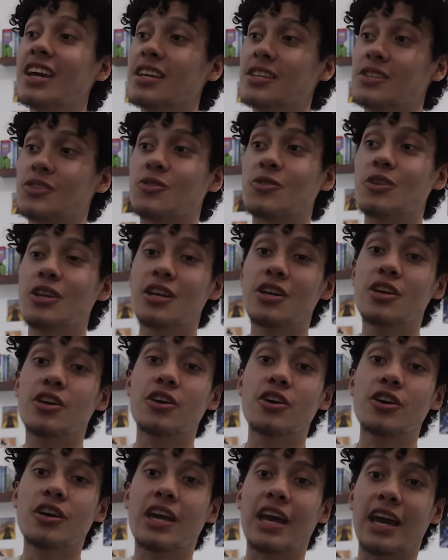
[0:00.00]
He's really
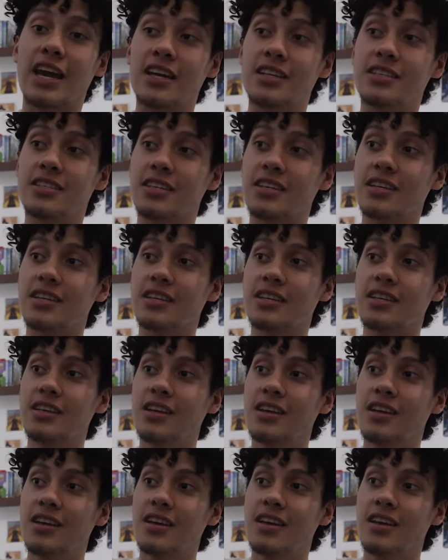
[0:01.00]
good catching
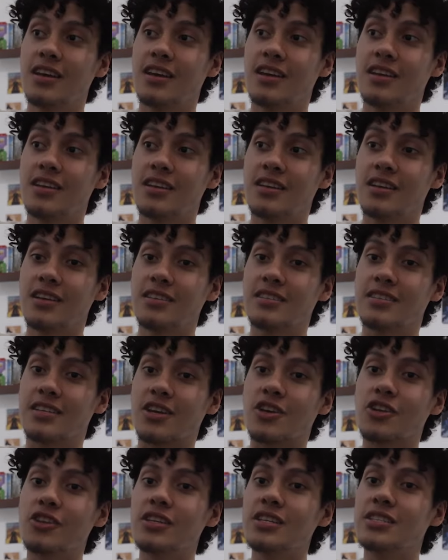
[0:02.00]

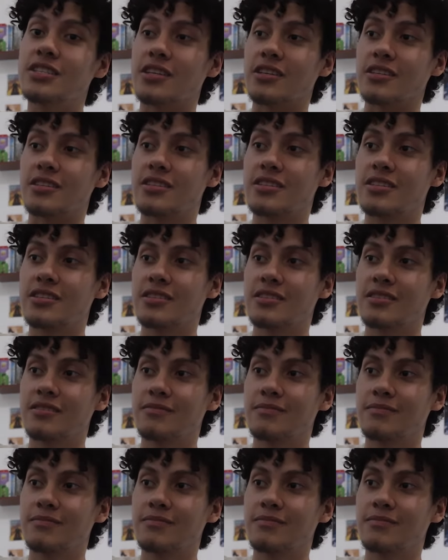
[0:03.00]
single details.